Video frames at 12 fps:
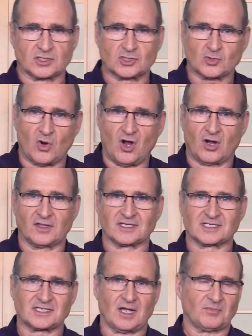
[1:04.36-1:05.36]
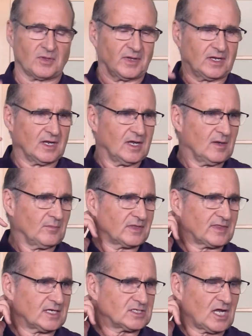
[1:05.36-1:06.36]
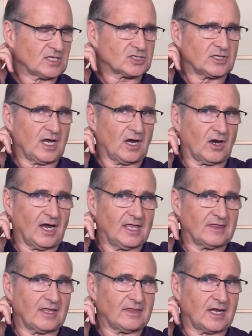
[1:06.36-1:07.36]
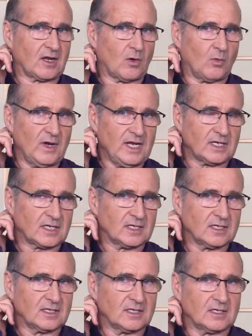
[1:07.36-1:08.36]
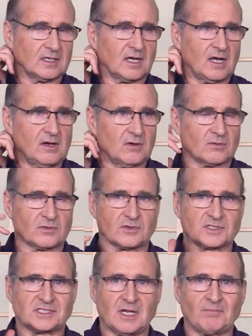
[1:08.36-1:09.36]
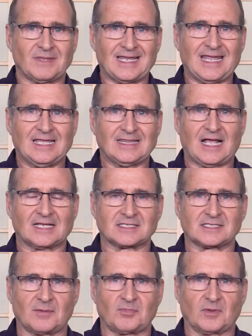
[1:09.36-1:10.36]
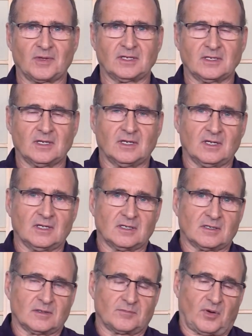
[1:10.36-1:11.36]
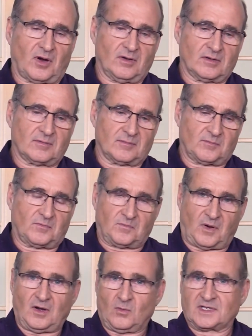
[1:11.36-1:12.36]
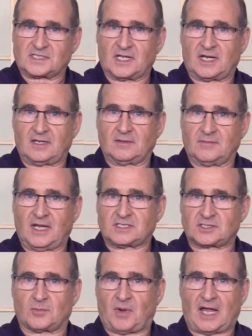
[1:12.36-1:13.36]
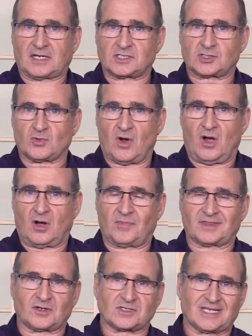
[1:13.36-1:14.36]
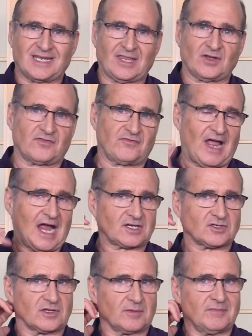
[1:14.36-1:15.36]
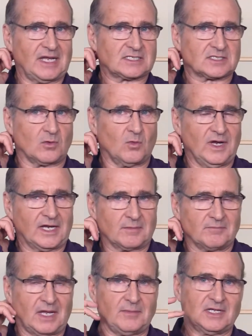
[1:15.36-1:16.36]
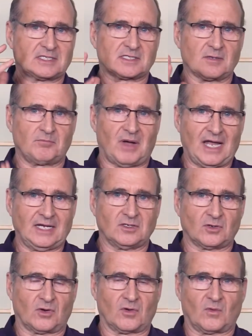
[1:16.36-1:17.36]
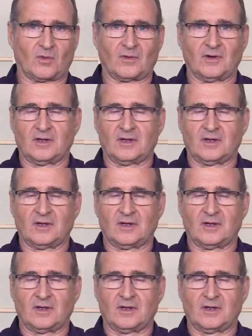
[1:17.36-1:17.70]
strong on this supplement, but they touch there and then they go weak. Oh, there's something in that supplement. Part of what's in it makes the body strong, but there's another factor that makes it weak. Maybe it's the binder or